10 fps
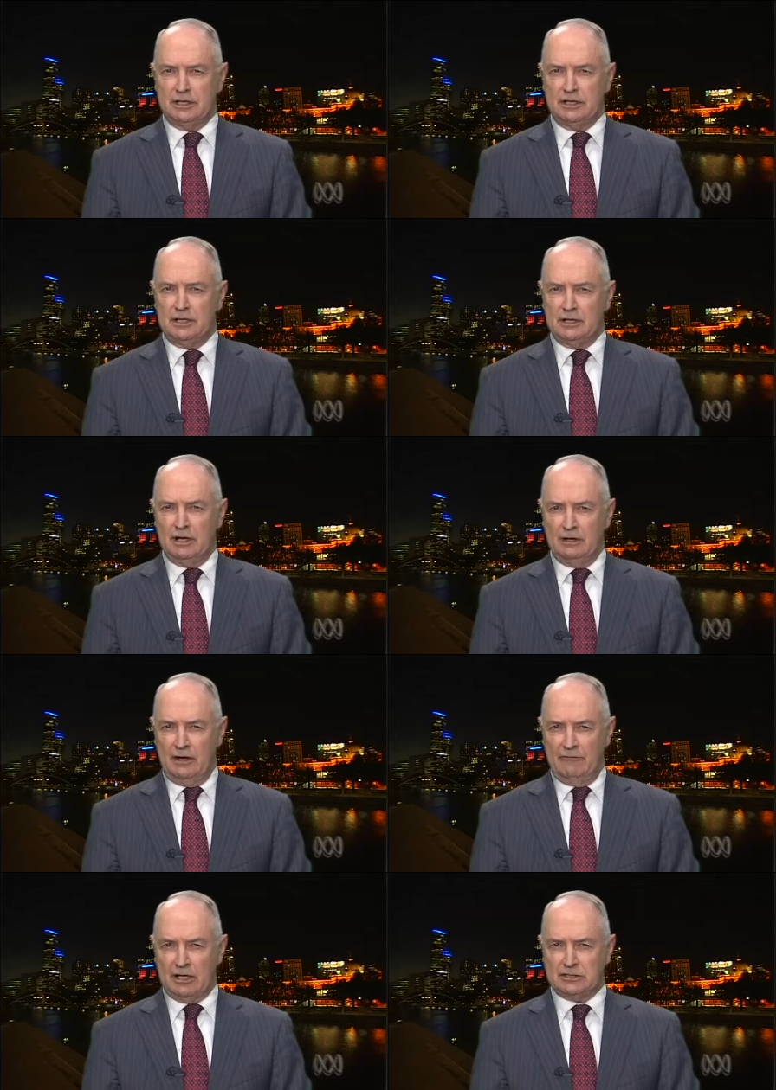uh, uh,
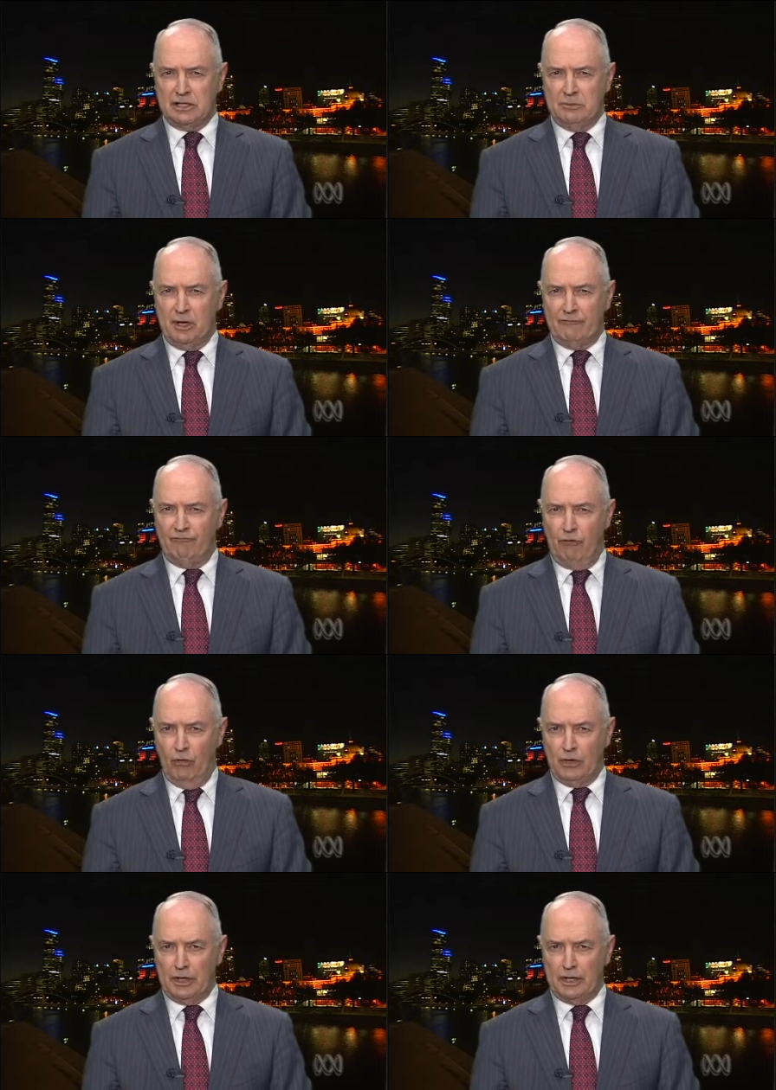have actually been
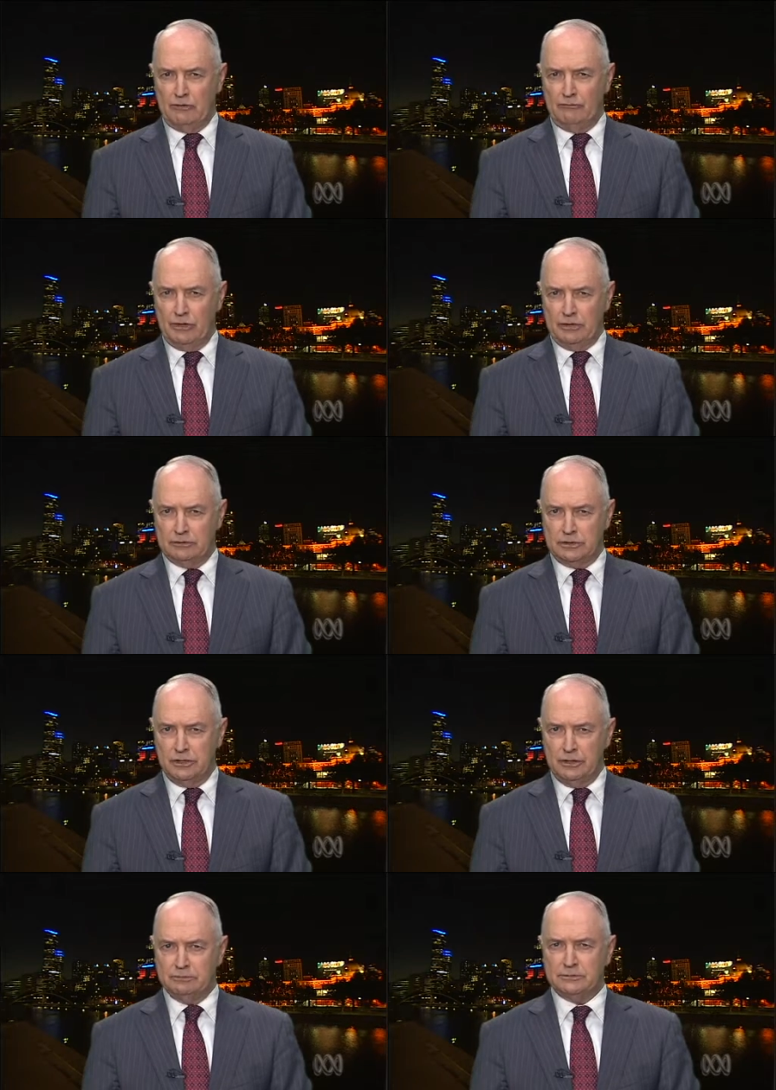falling in real
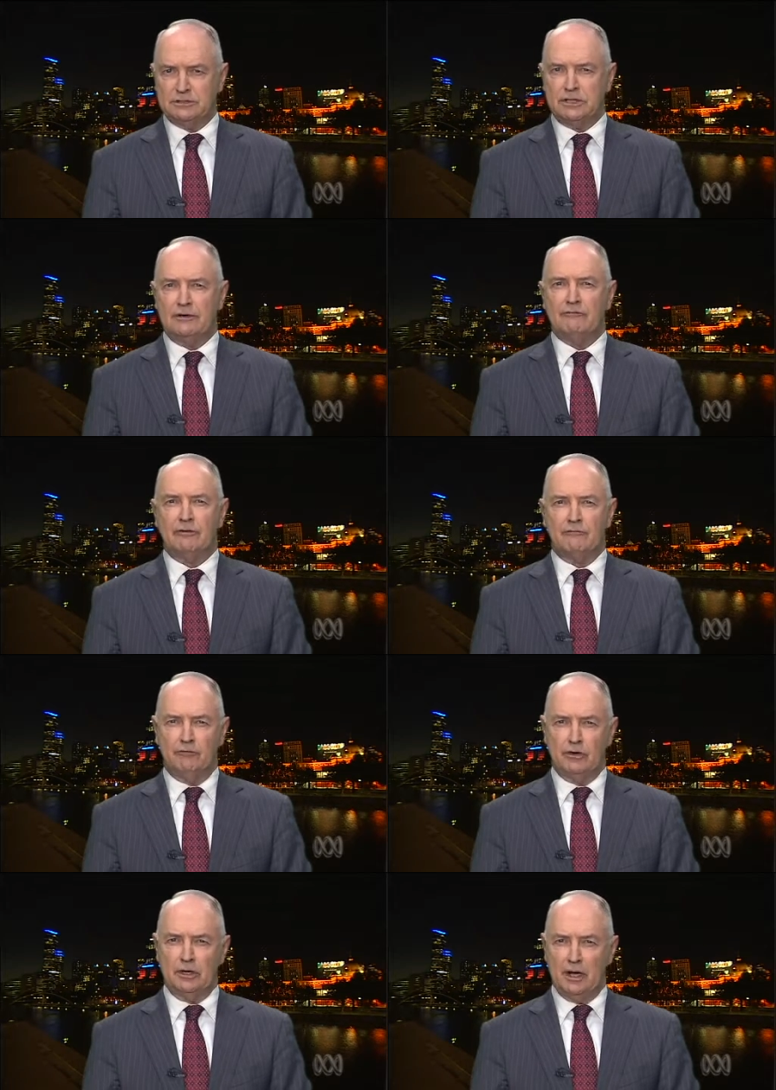terms uh, for,
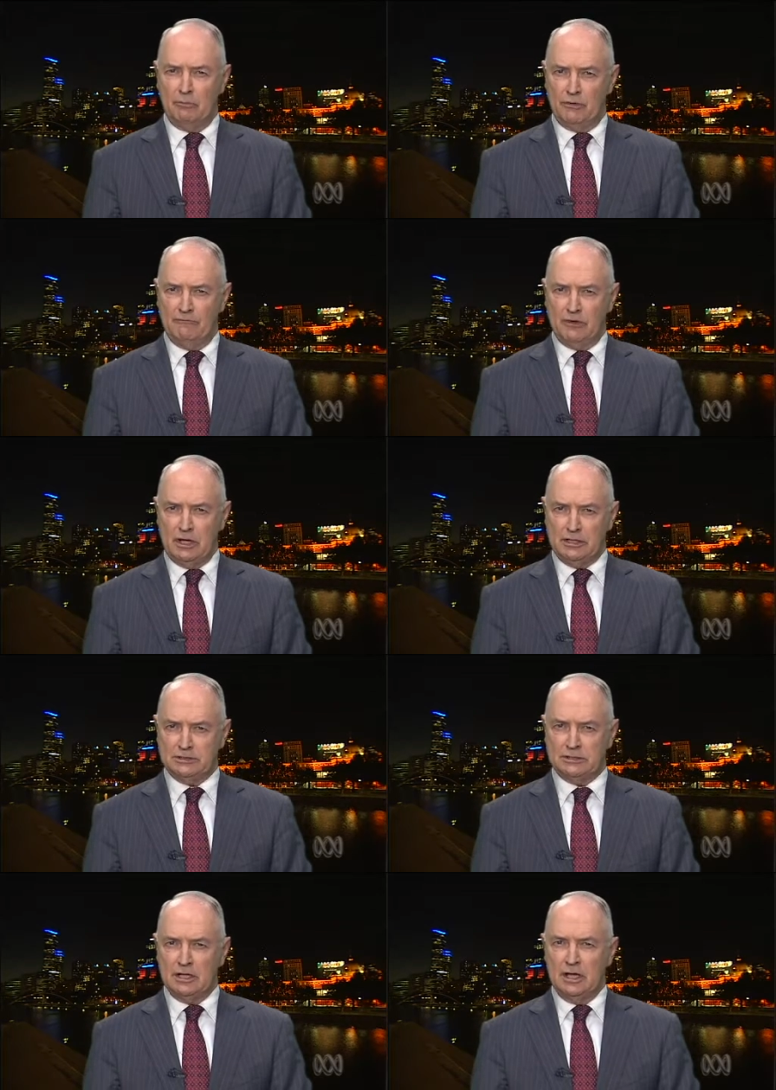for, a number of
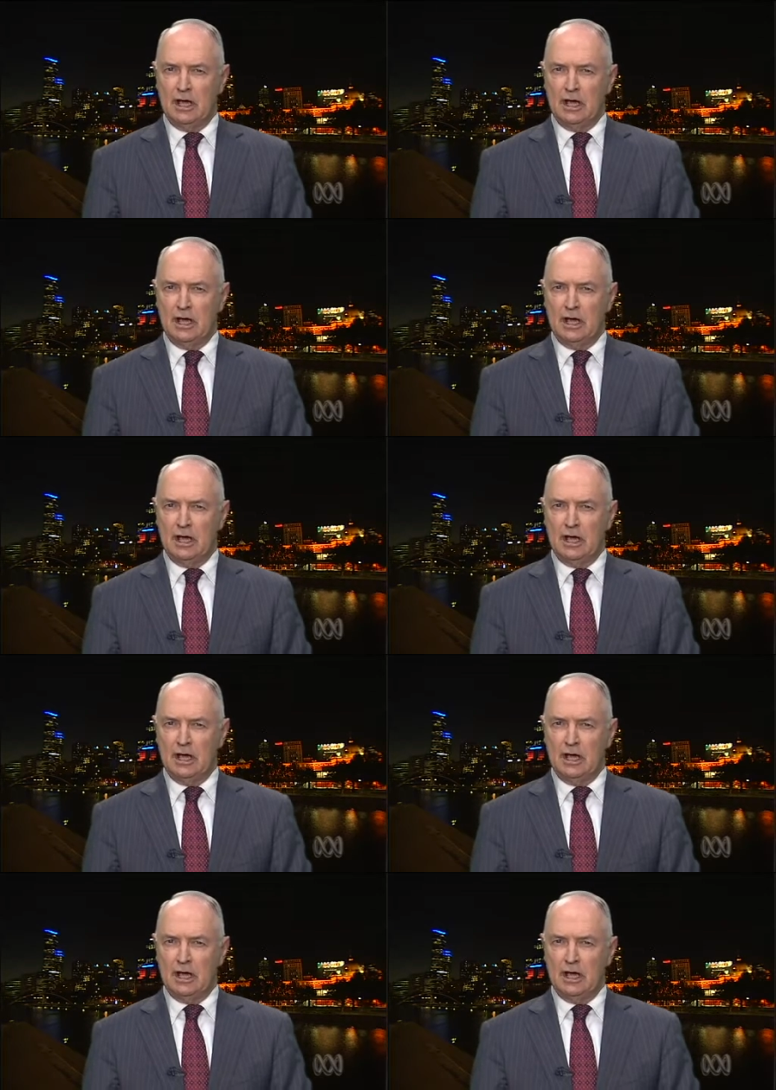years